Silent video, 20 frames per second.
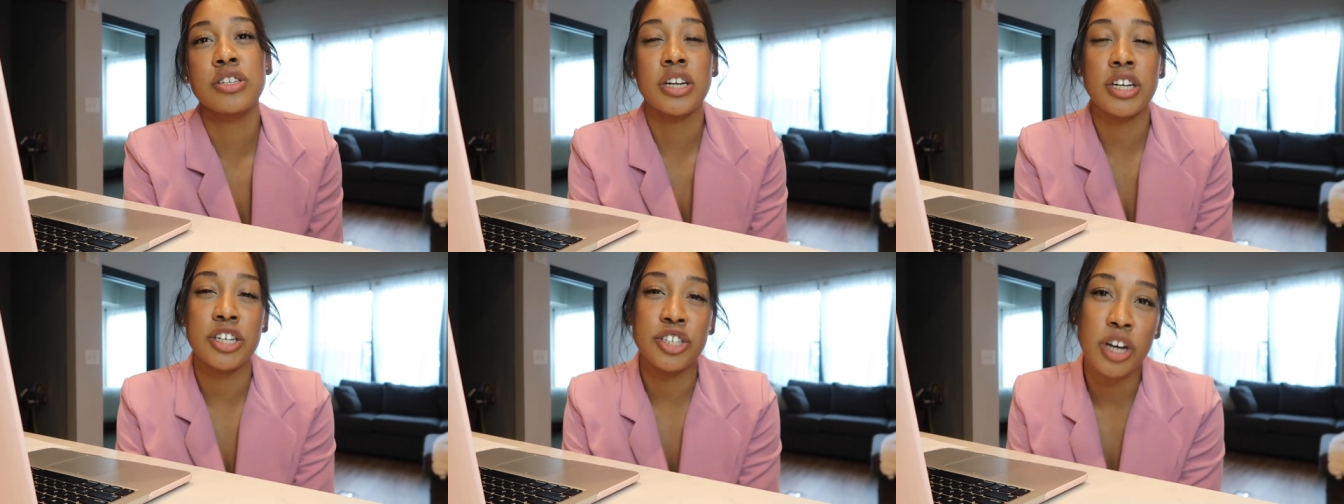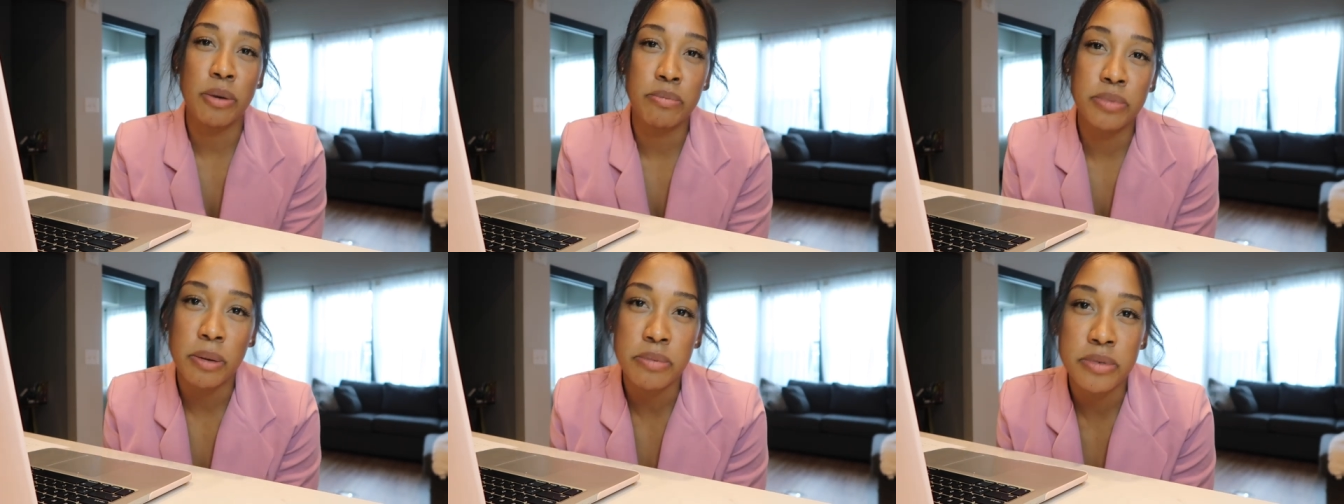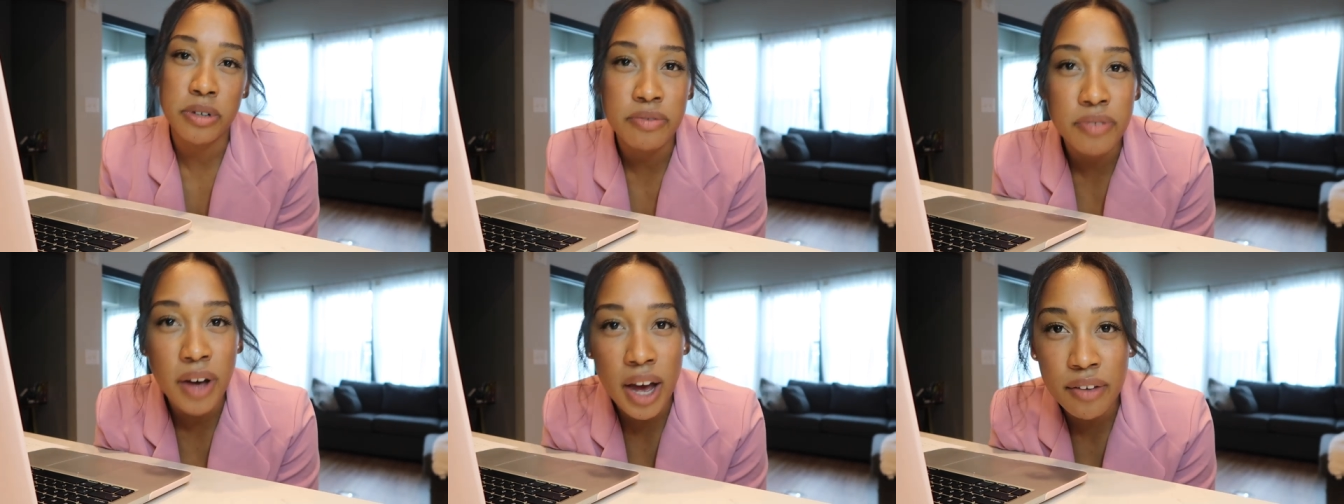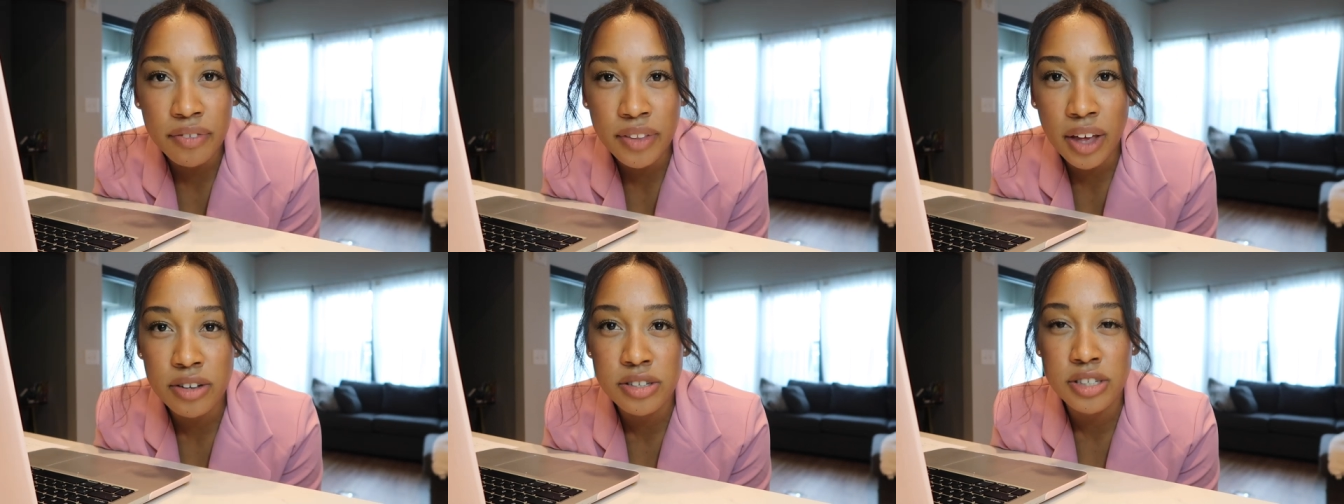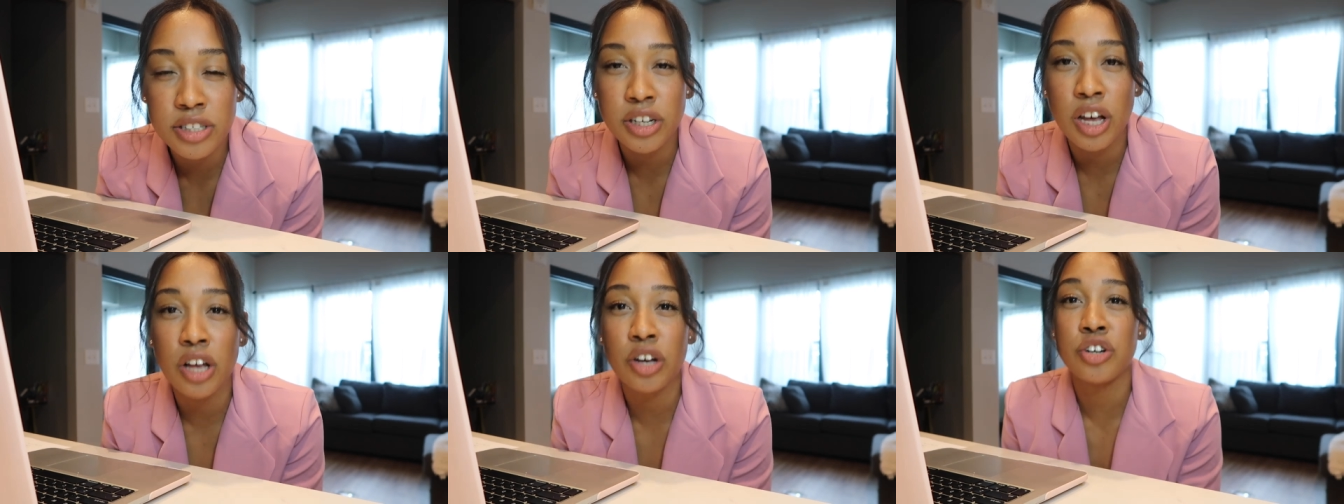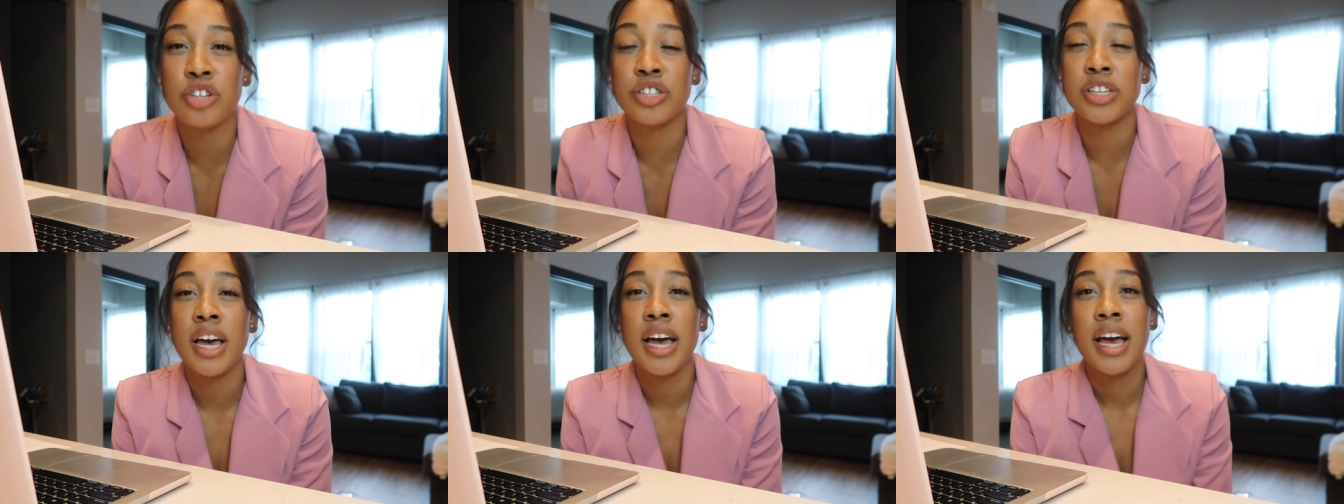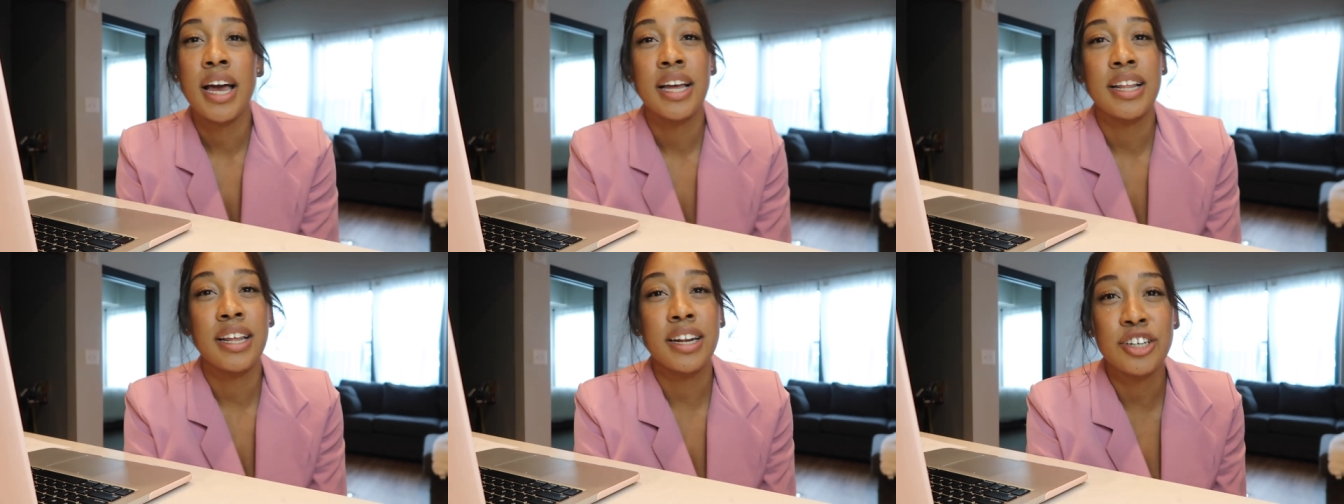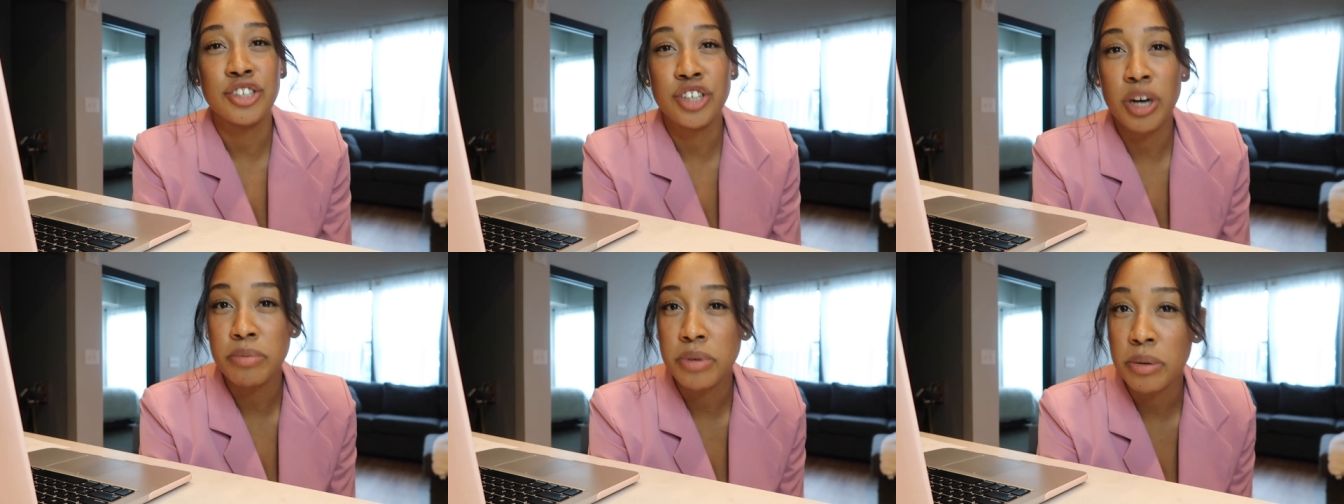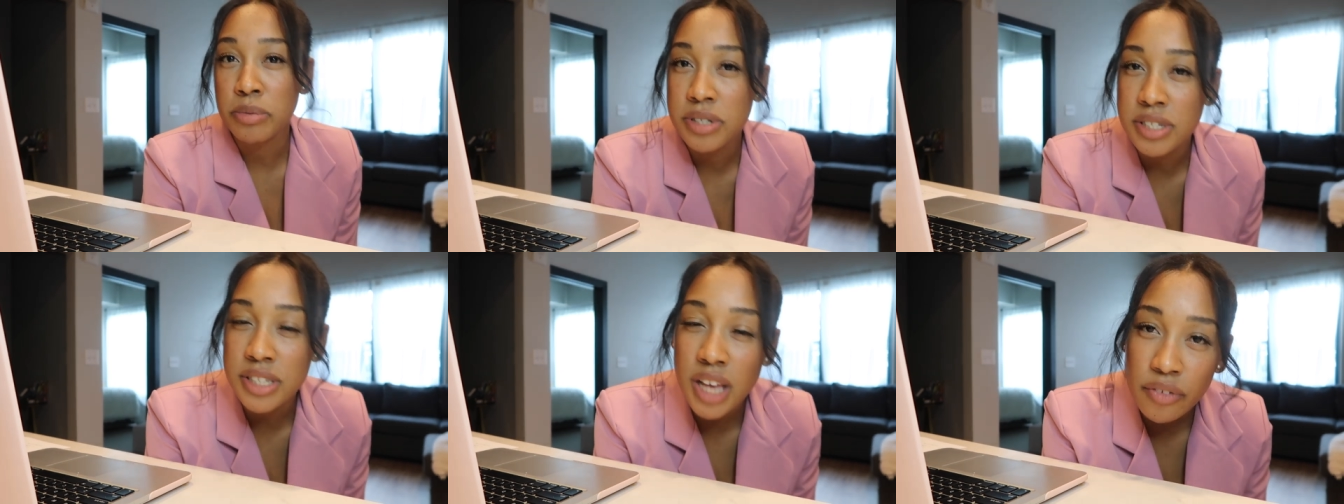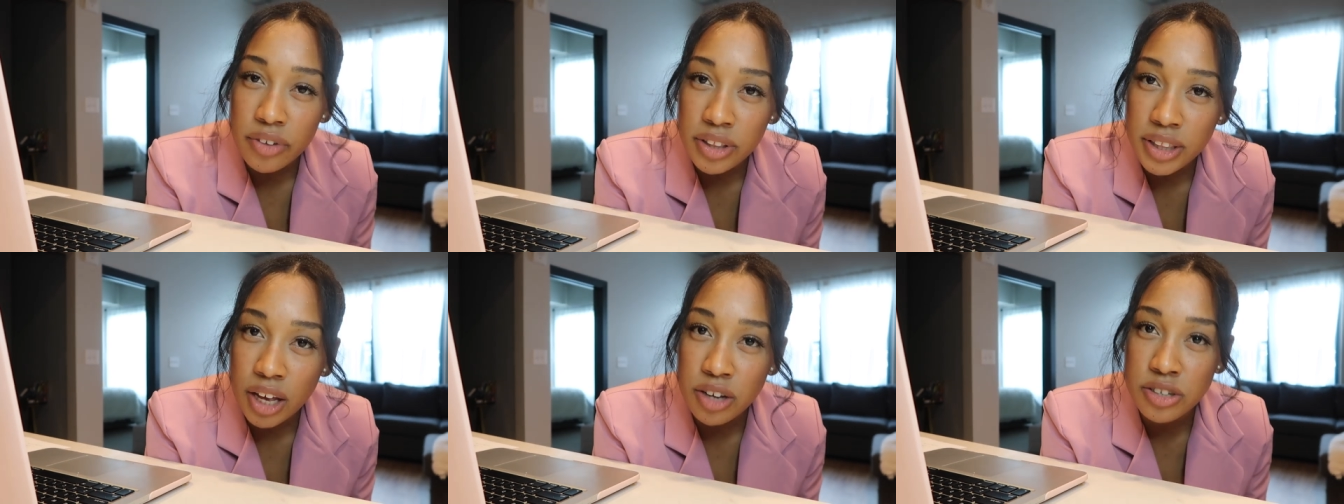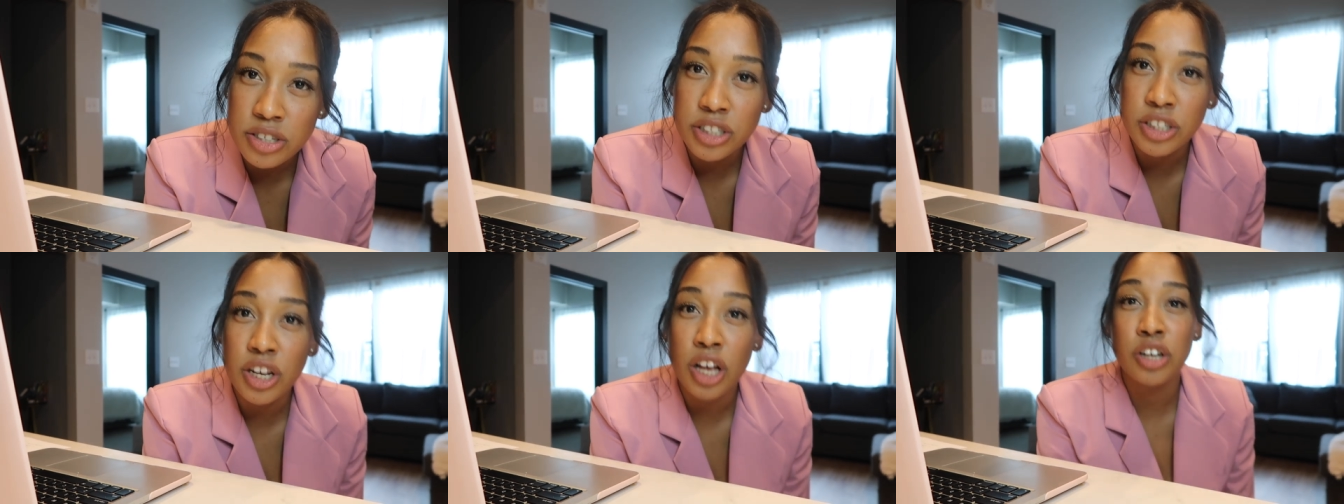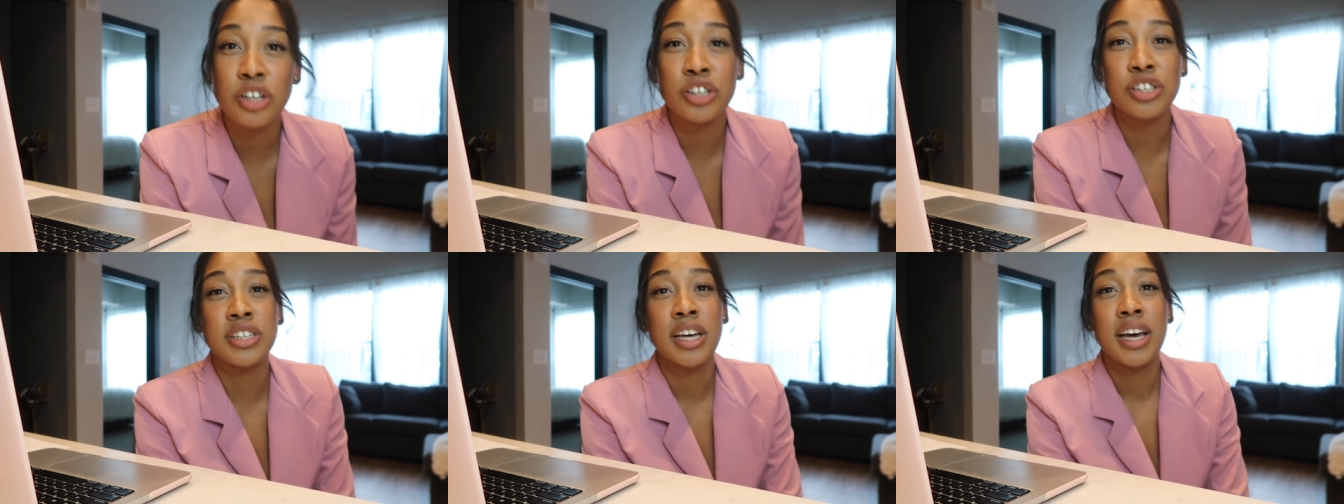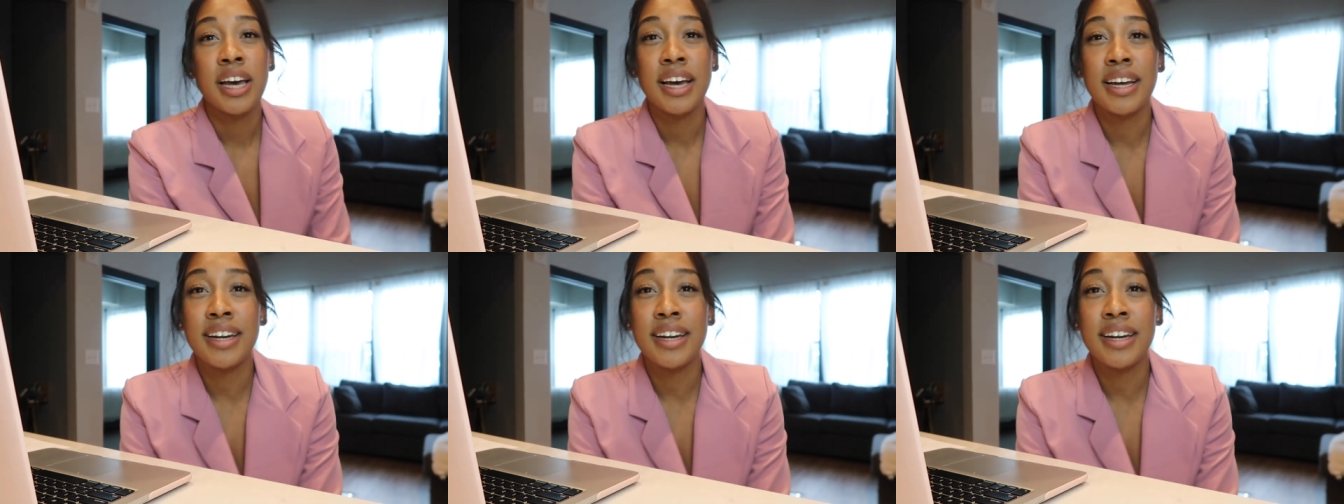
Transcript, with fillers: then it jumped up to $5,000, then it jumped up to $7,000,